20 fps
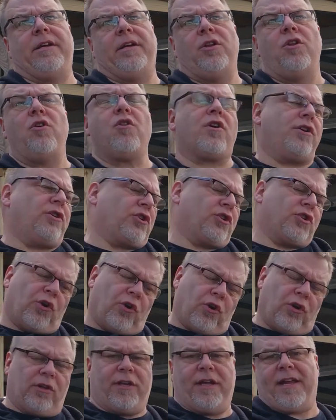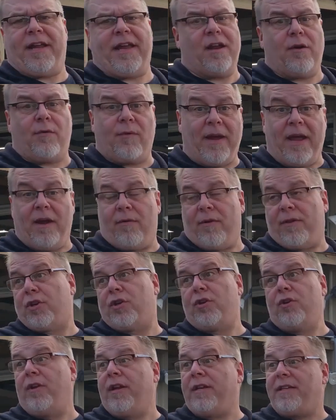you can certainly get away with
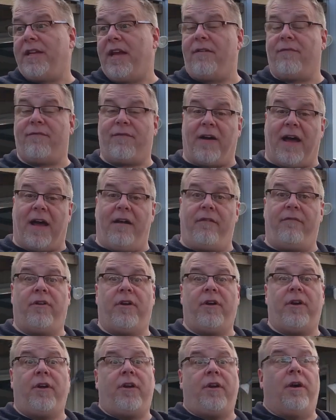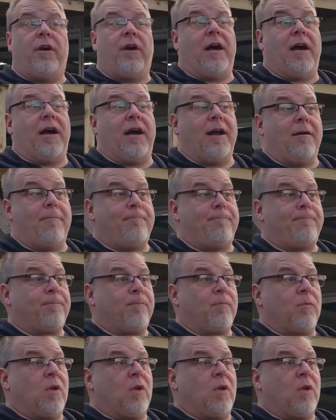shooting 10.5.